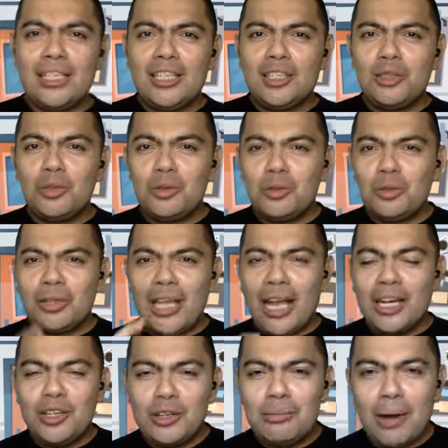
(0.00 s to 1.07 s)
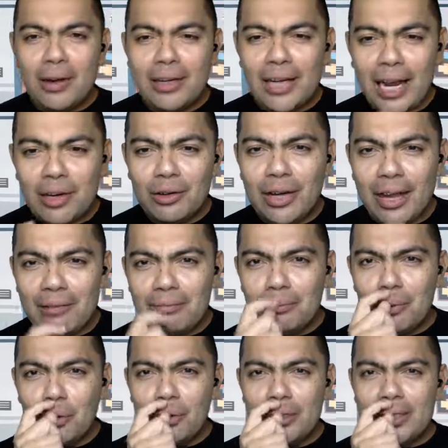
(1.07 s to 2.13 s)
to tell you about it. I don't have
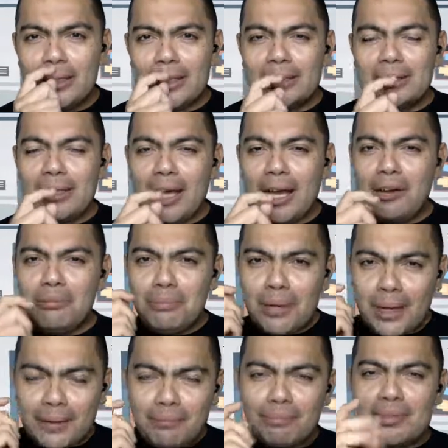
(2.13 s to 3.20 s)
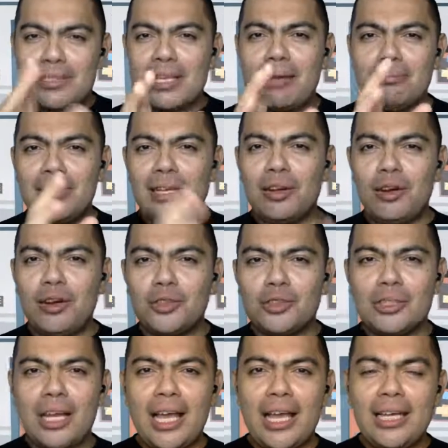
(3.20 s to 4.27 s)
more details now, but something along
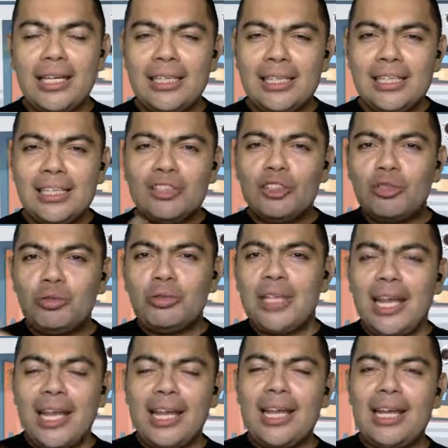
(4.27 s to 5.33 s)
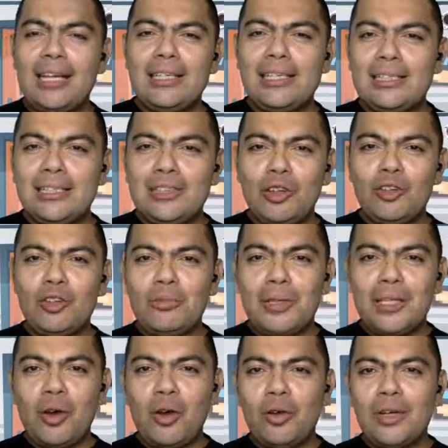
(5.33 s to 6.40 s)
those lines. So today, this is going to be
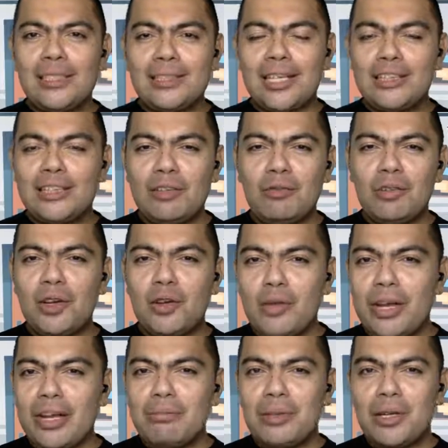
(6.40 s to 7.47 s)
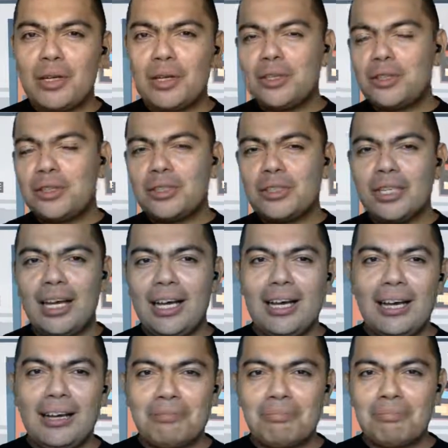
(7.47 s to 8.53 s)
the only session for the week, because
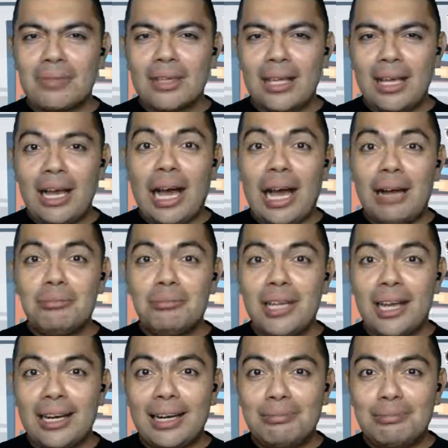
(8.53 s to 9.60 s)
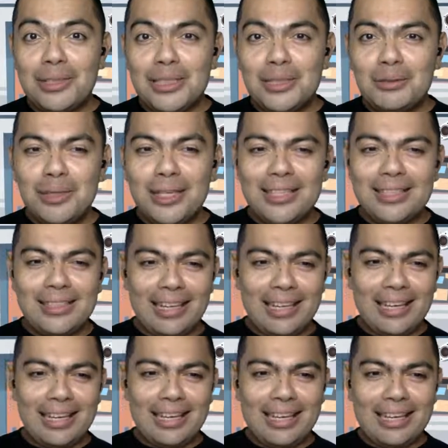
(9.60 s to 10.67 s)
I'm tied up this week.
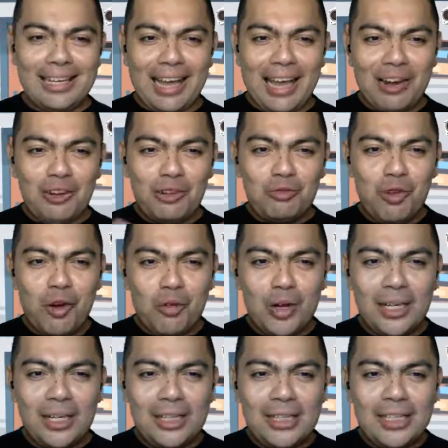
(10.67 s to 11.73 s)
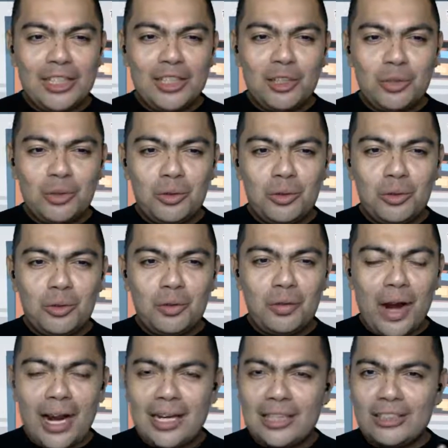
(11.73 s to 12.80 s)
I look forward to
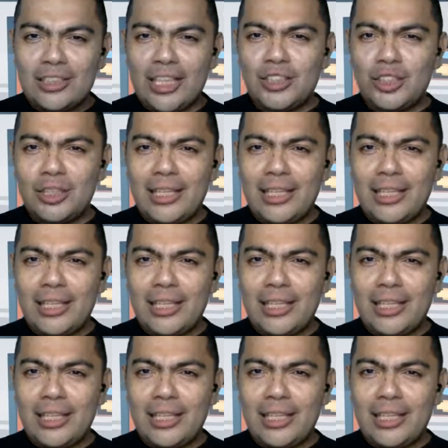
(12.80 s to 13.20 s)
run the session